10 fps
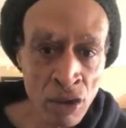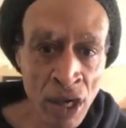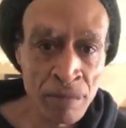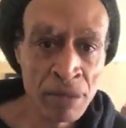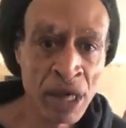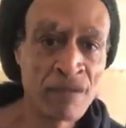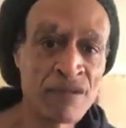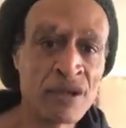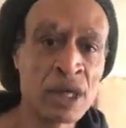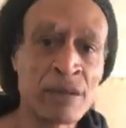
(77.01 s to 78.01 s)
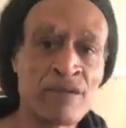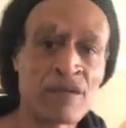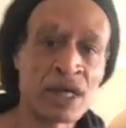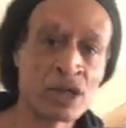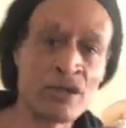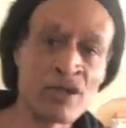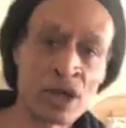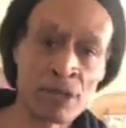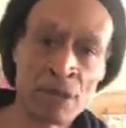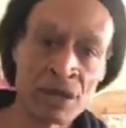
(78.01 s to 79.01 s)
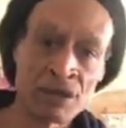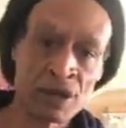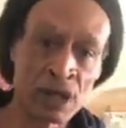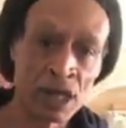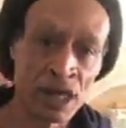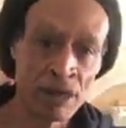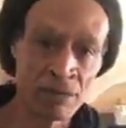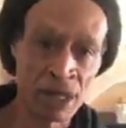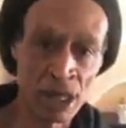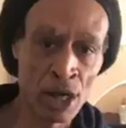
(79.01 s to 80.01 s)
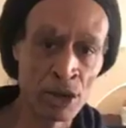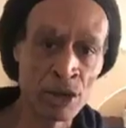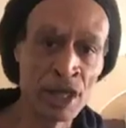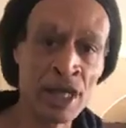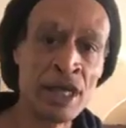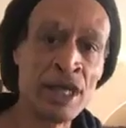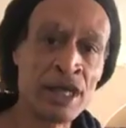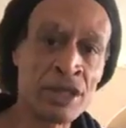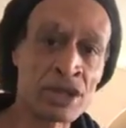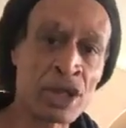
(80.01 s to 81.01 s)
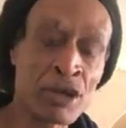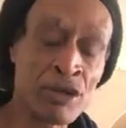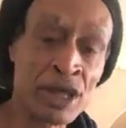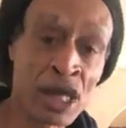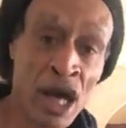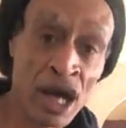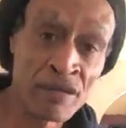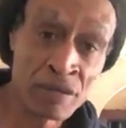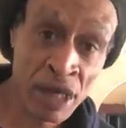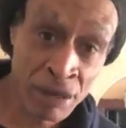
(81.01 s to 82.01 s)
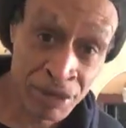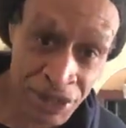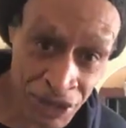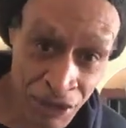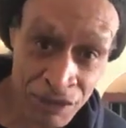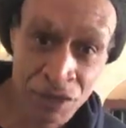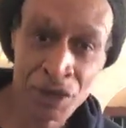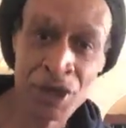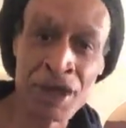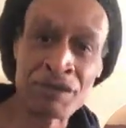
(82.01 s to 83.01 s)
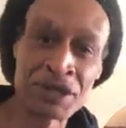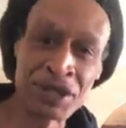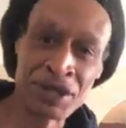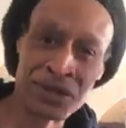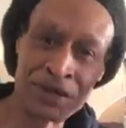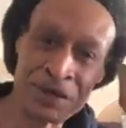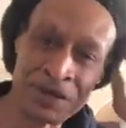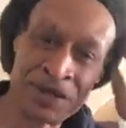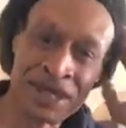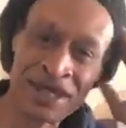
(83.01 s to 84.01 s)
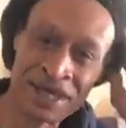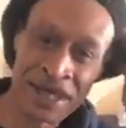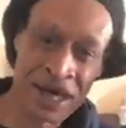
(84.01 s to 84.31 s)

All right, big up Philip. Thank you very much for letting me know it's going live. Big up yourself. Good afternoon.